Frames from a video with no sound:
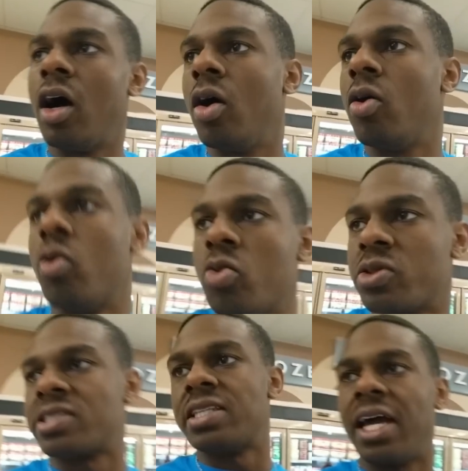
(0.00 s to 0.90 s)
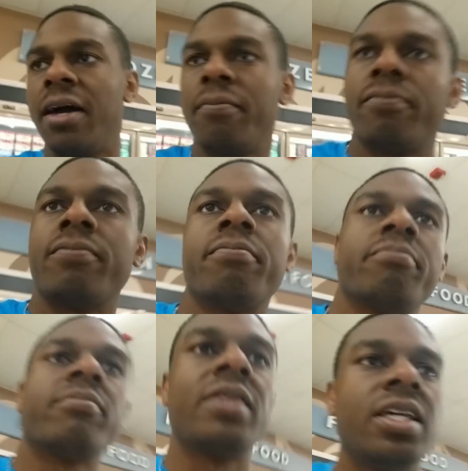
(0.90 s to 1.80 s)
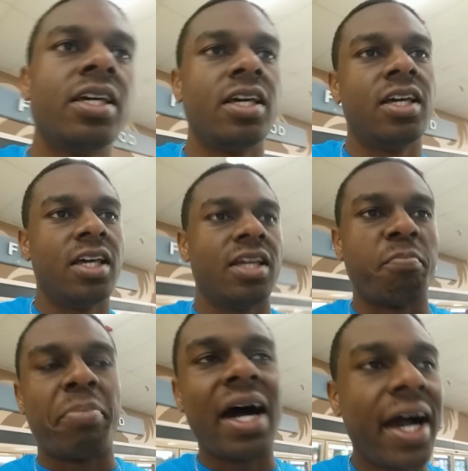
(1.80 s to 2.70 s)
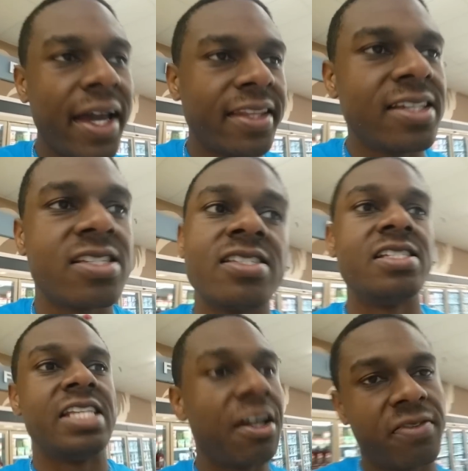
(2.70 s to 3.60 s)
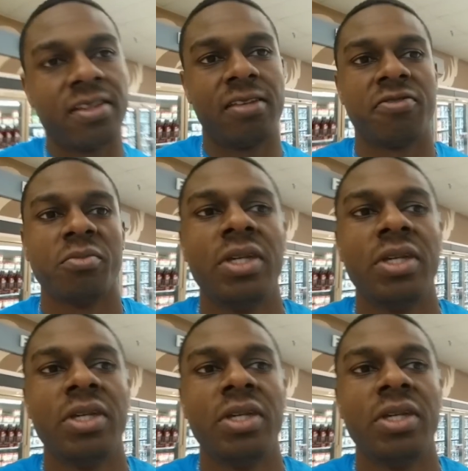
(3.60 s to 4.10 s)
Oh, snap. Pie, this is definitely for